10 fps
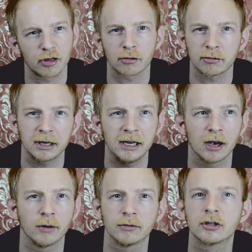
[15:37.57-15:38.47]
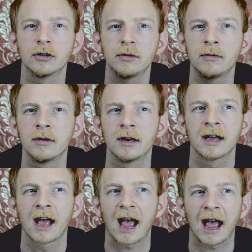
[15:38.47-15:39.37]
3:02,
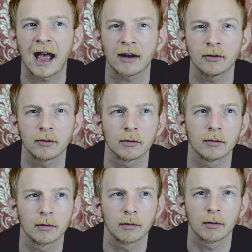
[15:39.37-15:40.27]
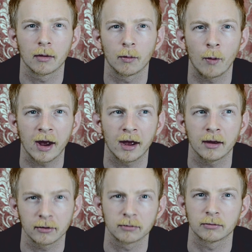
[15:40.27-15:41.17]
and
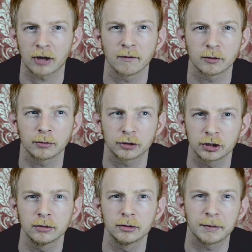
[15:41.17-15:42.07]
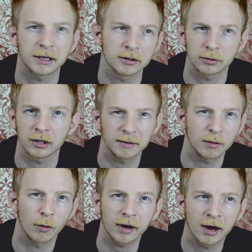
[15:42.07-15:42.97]
wear comfortable shoes because we're going to be
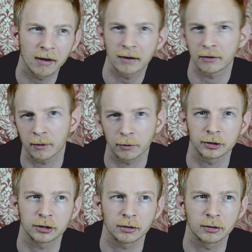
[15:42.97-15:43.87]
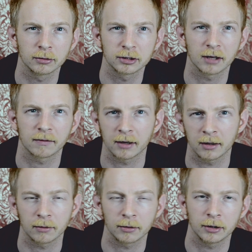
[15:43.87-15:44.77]
walking around and I want to show you cool stuff and I
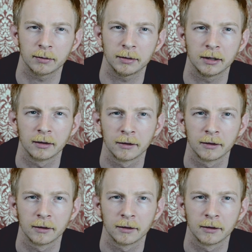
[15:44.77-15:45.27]
don't want you to be